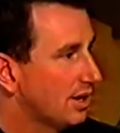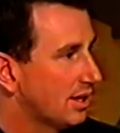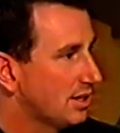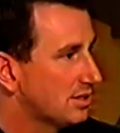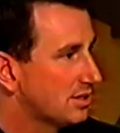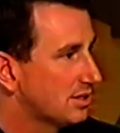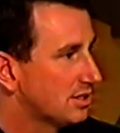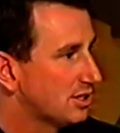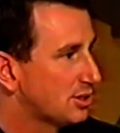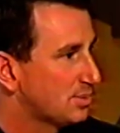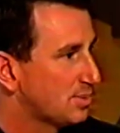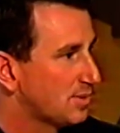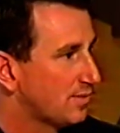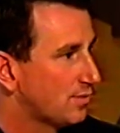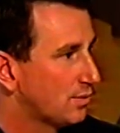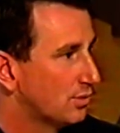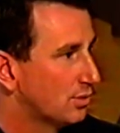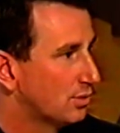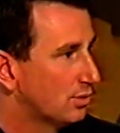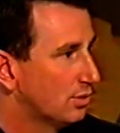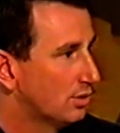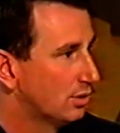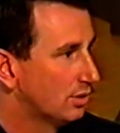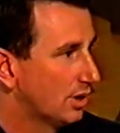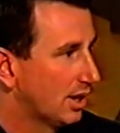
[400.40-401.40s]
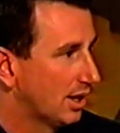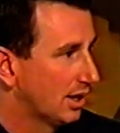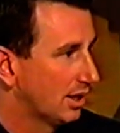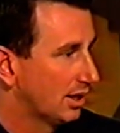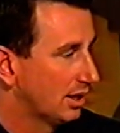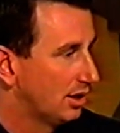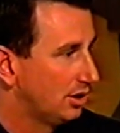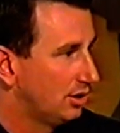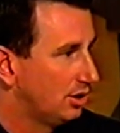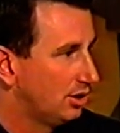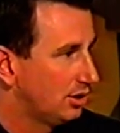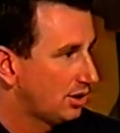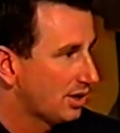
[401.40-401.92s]
Astor just before uh,
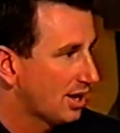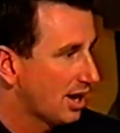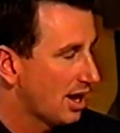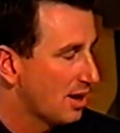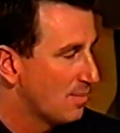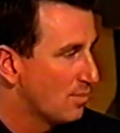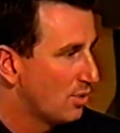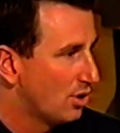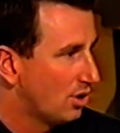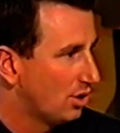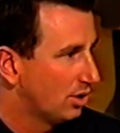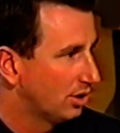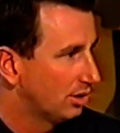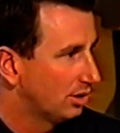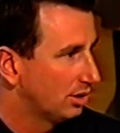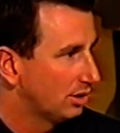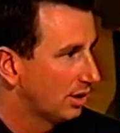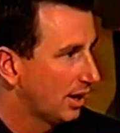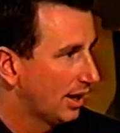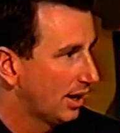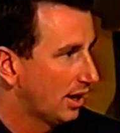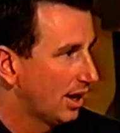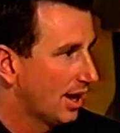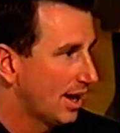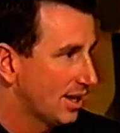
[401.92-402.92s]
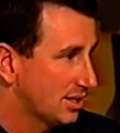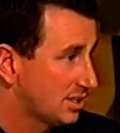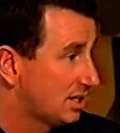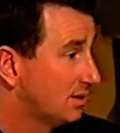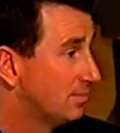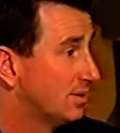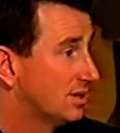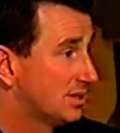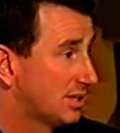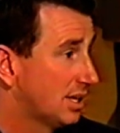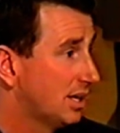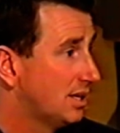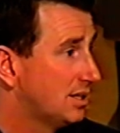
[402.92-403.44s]
you came on, and I asked him,
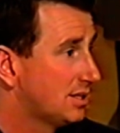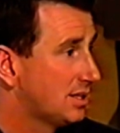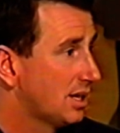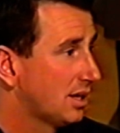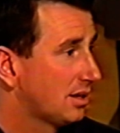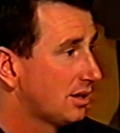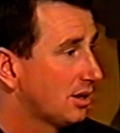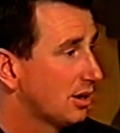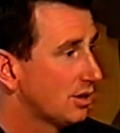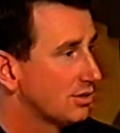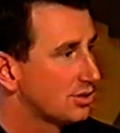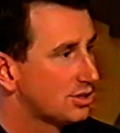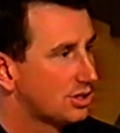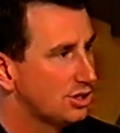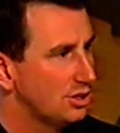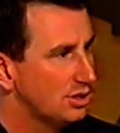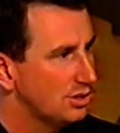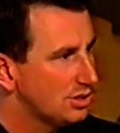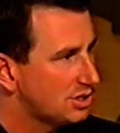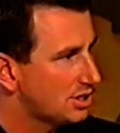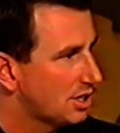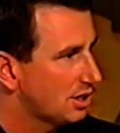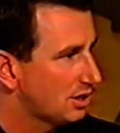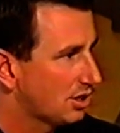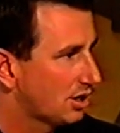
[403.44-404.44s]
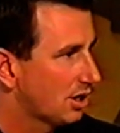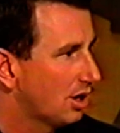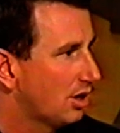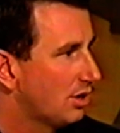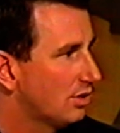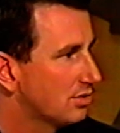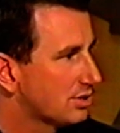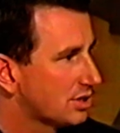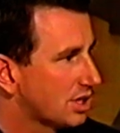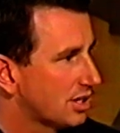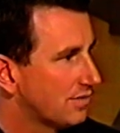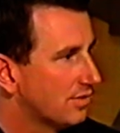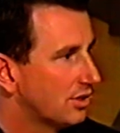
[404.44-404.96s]
does he set goals? Do you set
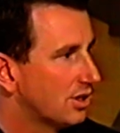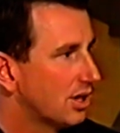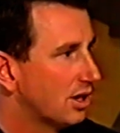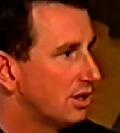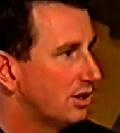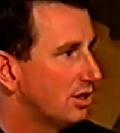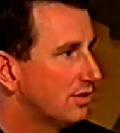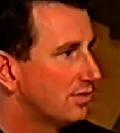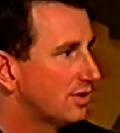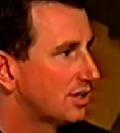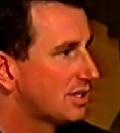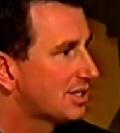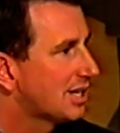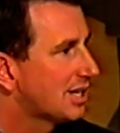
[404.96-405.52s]
goals, even All though you've time.